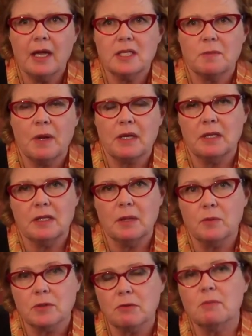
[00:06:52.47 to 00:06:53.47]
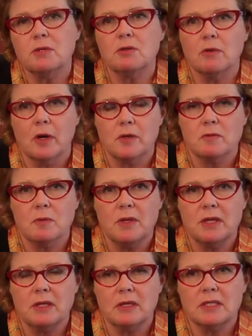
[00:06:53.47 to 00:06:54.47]
I expected that prescription drugs would
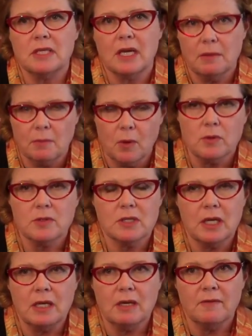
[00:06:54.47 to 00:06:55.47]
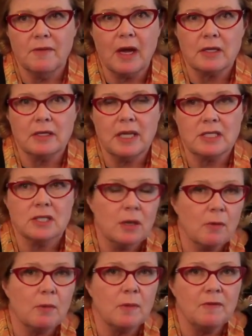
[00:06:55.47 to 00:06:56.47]
be the second most. And in fact, that's
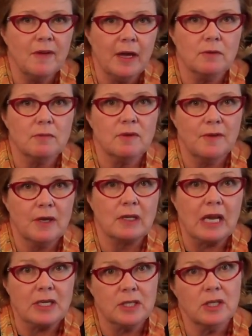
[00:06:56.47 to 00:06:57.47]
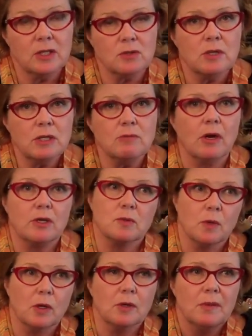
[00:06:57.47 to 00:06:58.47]
not what we found. We found actually that street
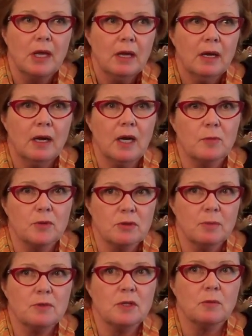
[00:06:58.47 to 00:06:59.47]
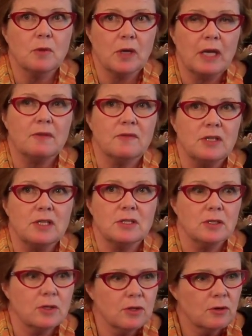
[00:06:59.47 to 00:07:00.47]
drugs were. Prescription were kind of the
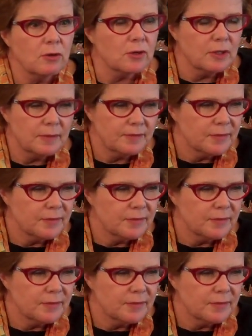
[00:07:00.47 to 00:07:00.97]
distant third.